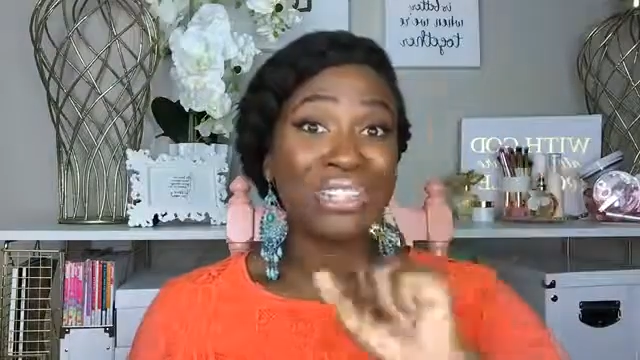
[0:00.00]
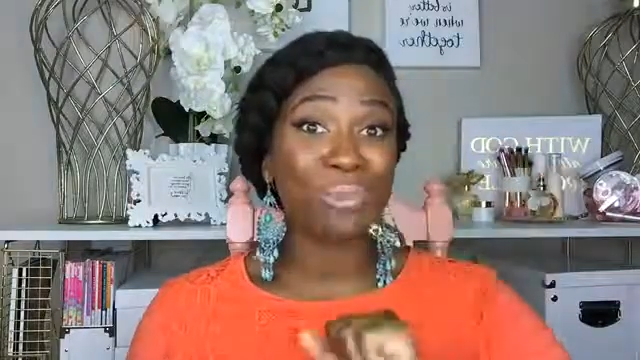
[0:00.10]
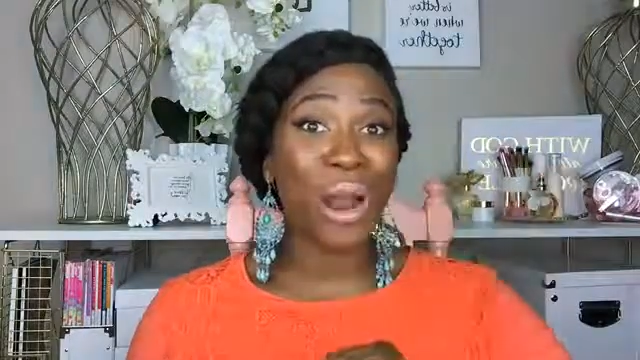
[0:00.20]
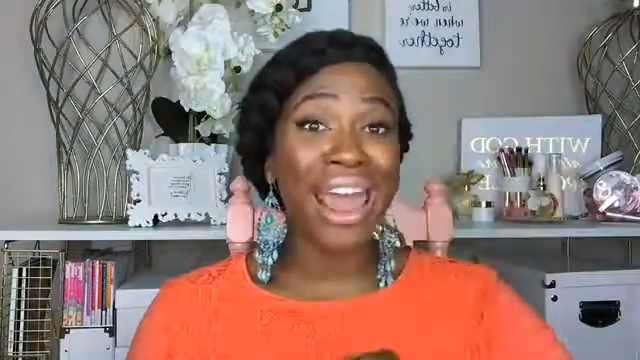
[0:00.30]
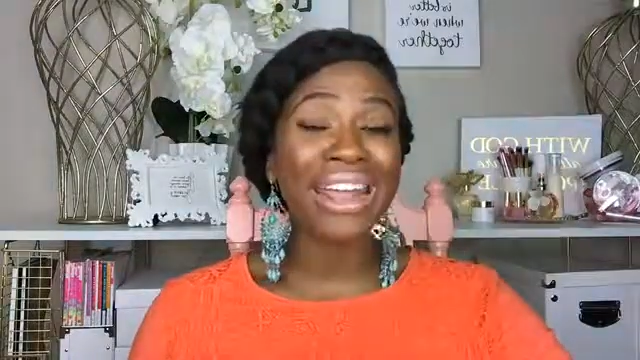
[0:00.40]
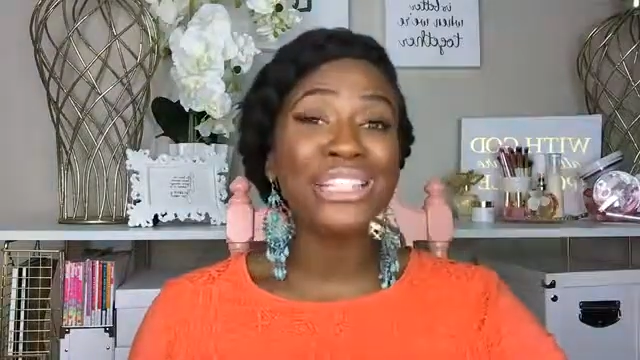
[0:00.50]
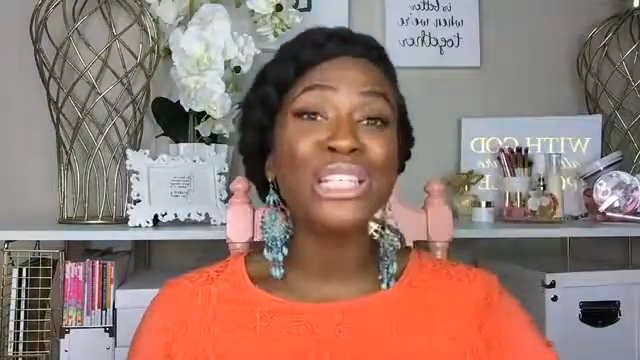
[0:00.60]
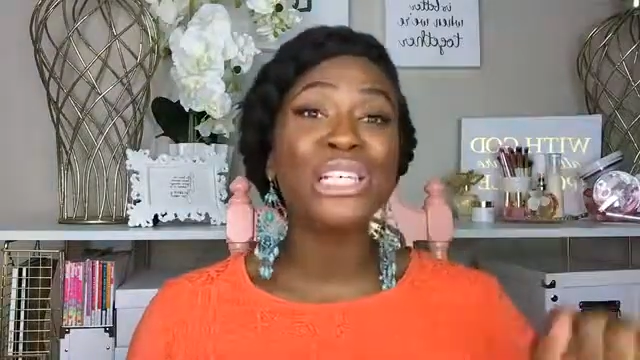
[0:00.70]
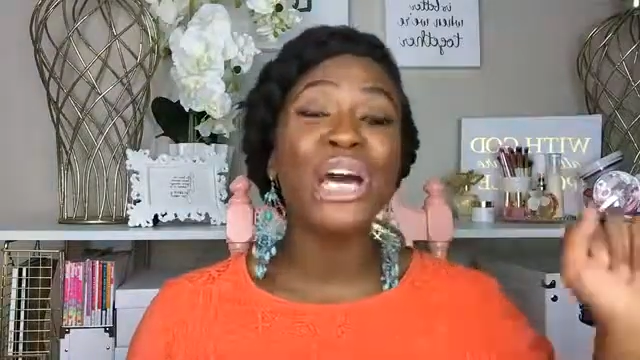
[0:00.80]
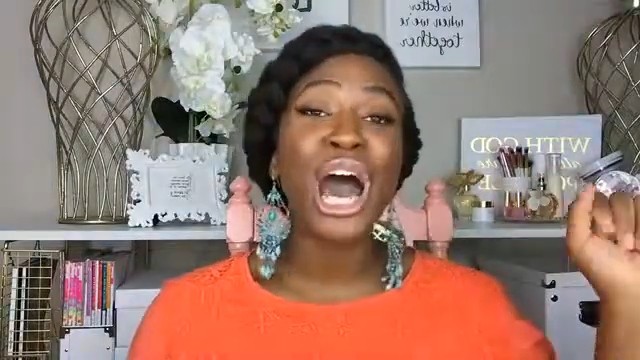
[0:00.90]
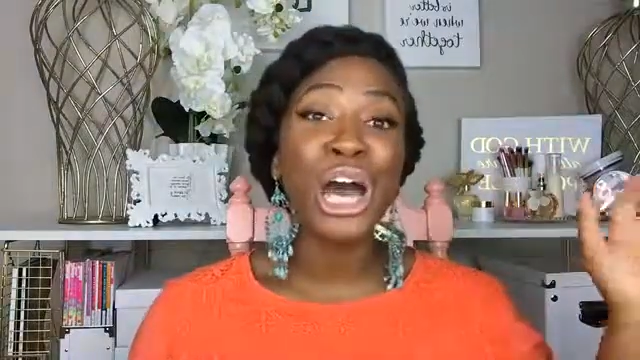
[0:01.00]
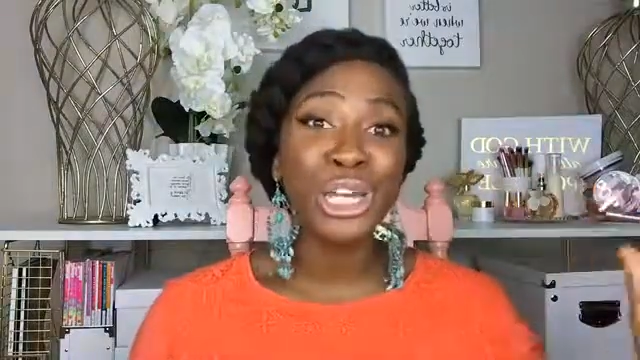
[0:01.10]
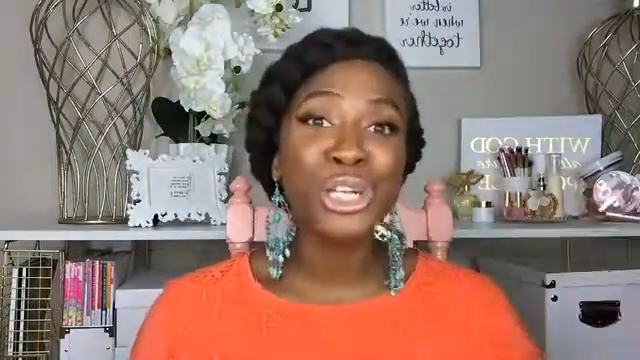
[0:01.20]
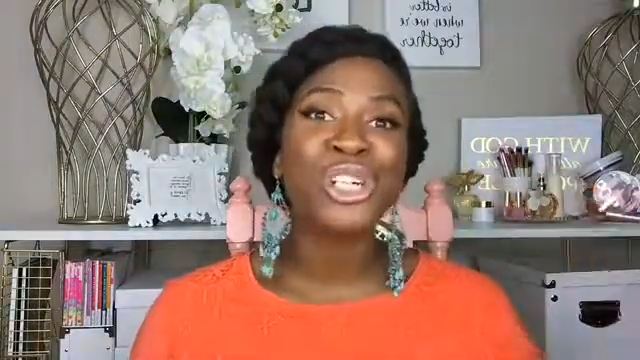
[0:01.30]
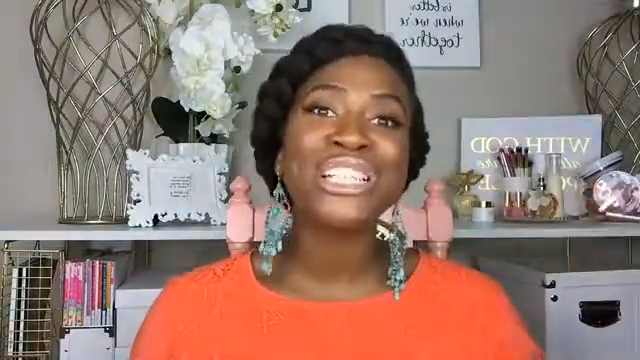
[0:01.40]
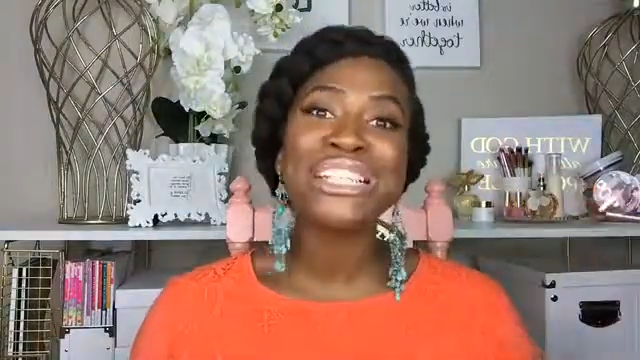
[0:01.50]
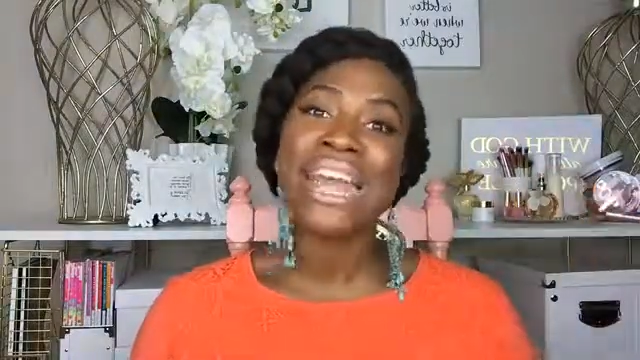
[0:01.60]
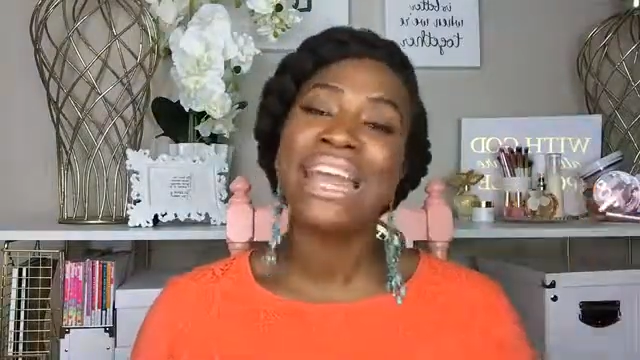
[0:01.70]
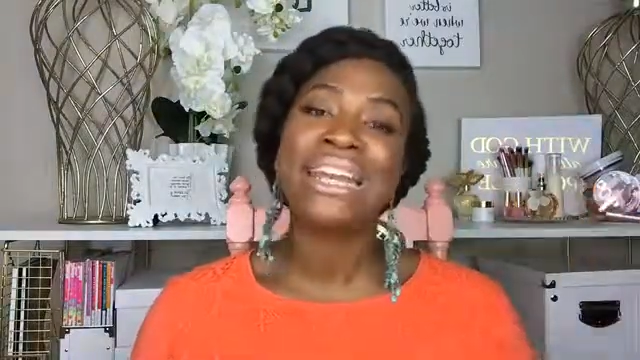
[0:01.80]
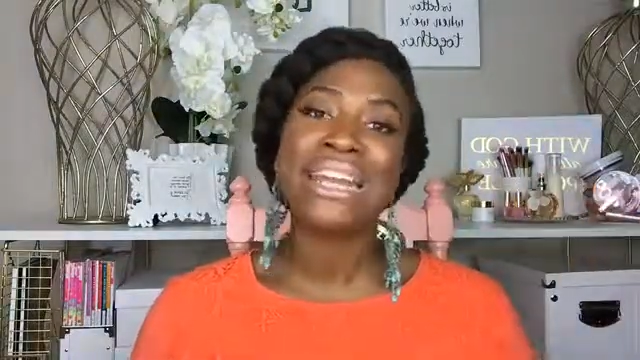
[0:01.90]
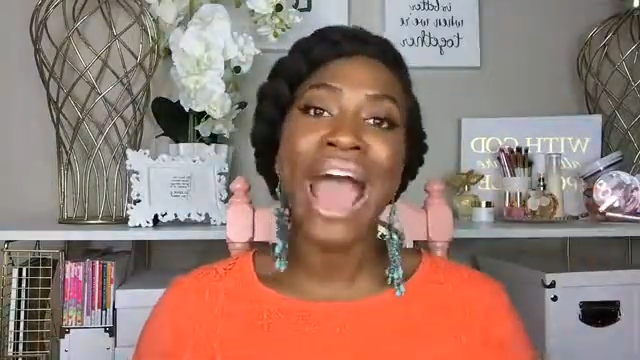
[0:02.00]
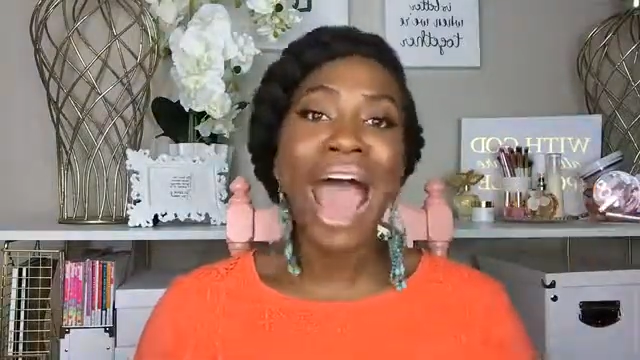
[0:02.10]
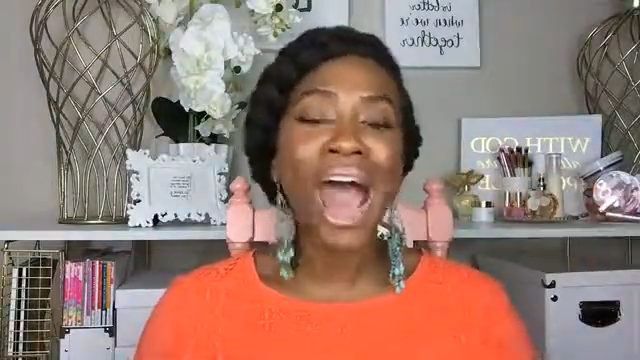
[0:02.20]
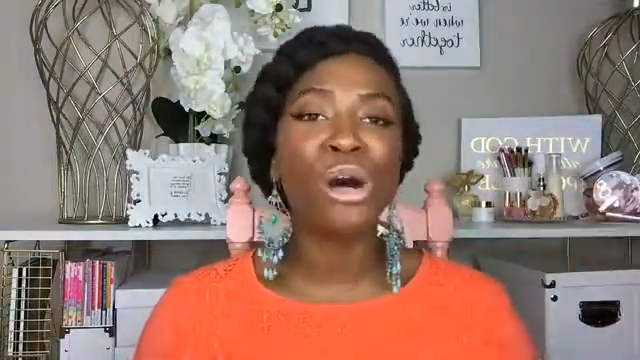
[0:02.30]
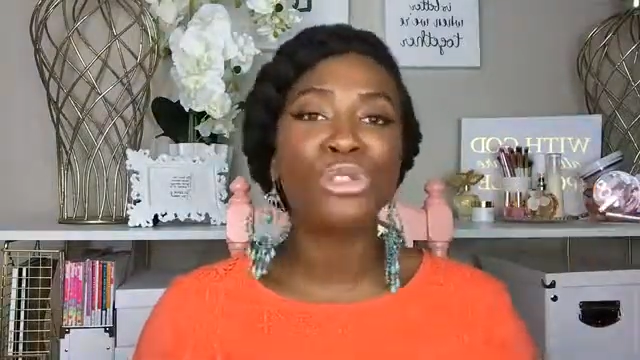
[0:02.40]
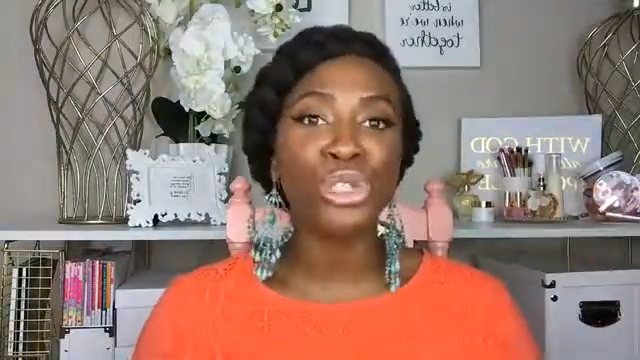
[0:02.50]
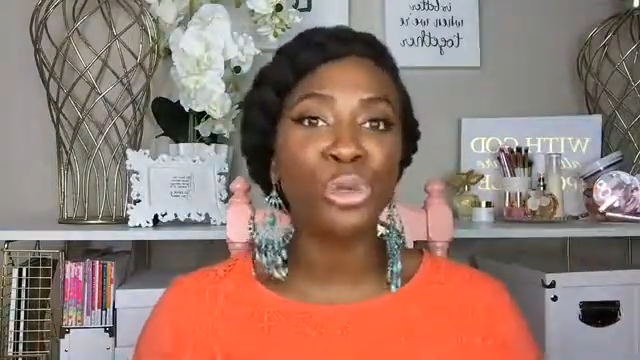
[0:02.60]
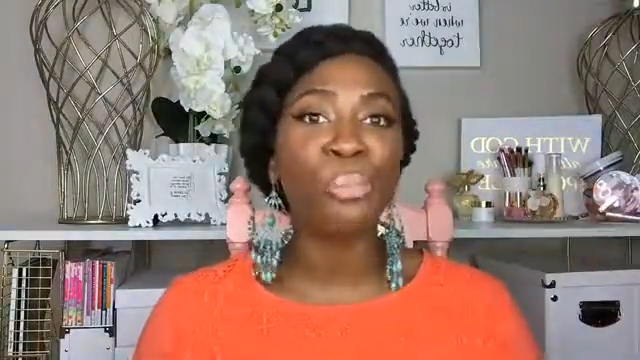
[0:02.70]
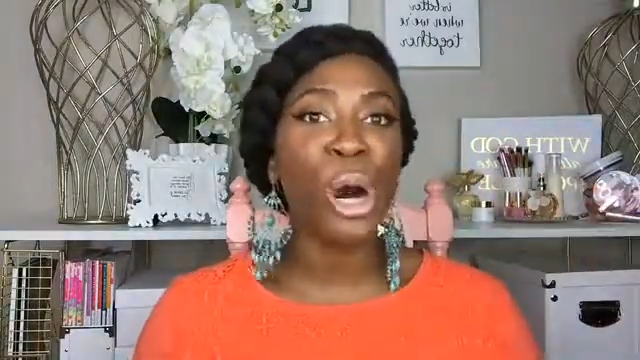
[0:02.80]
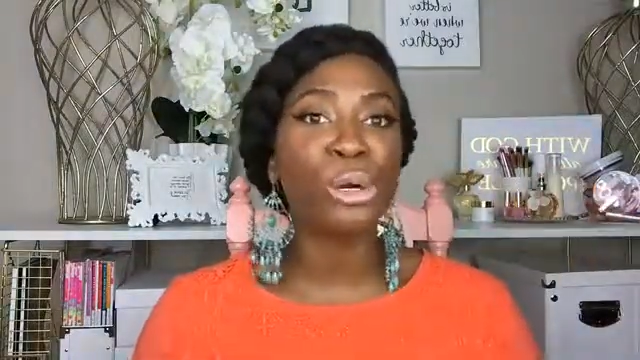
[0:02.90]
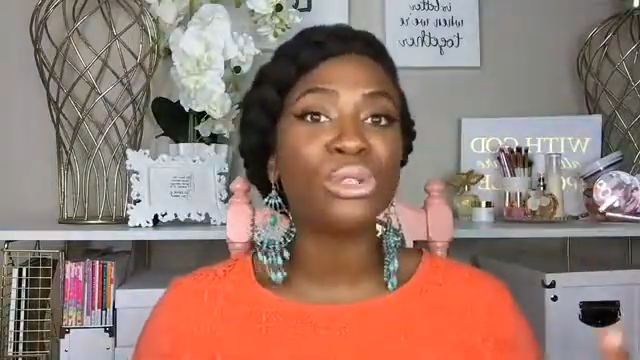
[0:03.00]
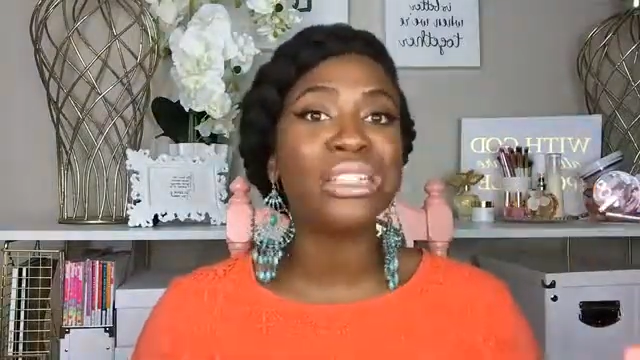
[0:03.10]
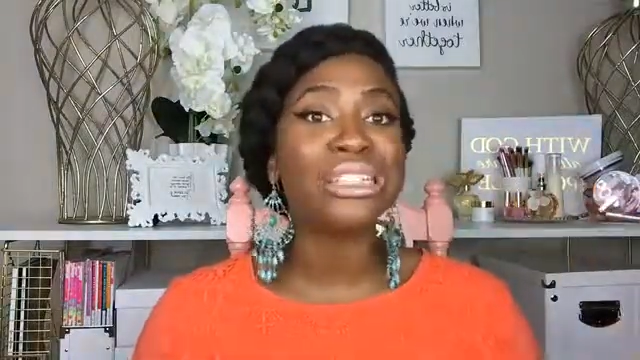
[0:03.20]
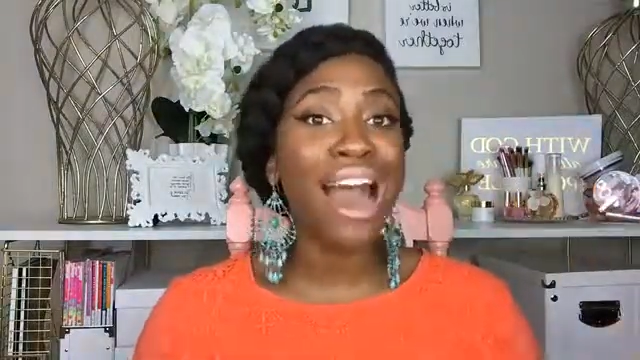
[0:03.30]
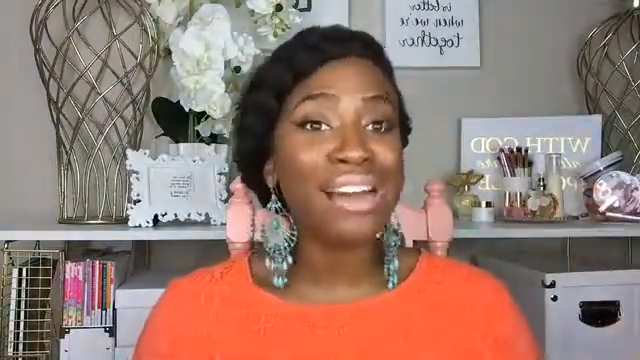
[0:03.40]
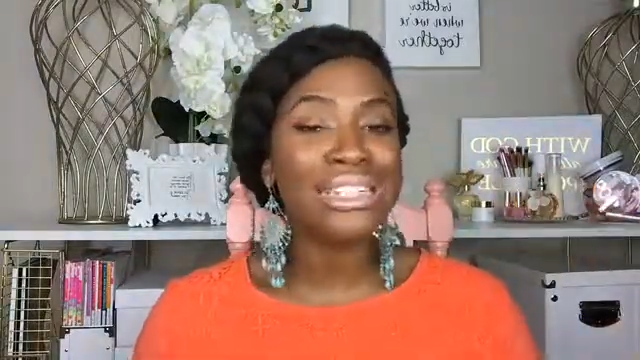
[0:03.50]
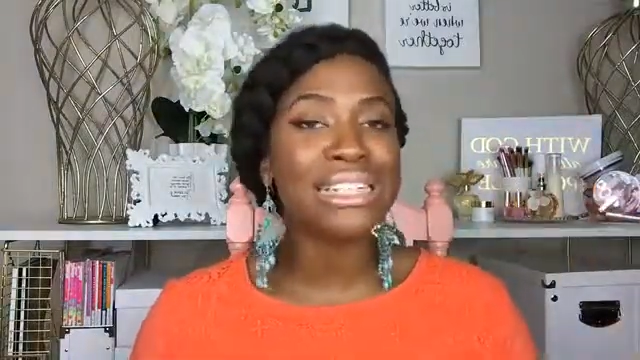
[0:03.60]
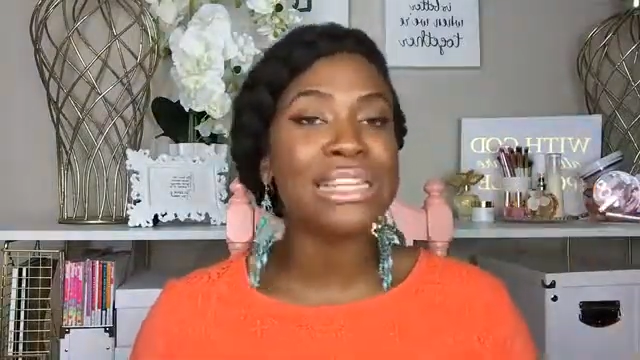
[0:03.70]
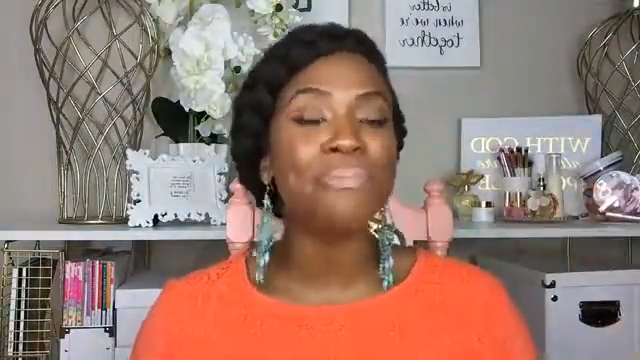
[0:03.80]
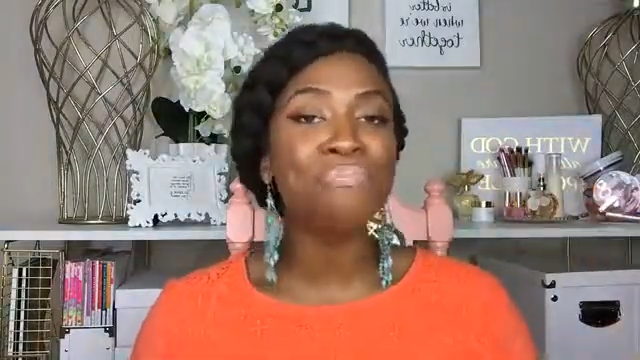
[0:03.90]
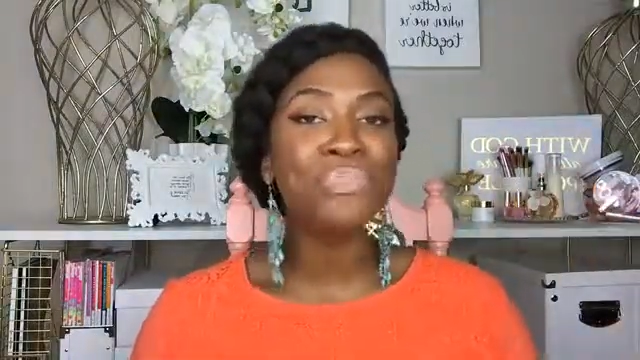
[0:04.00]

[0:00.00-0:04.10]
right, to understanding how to post content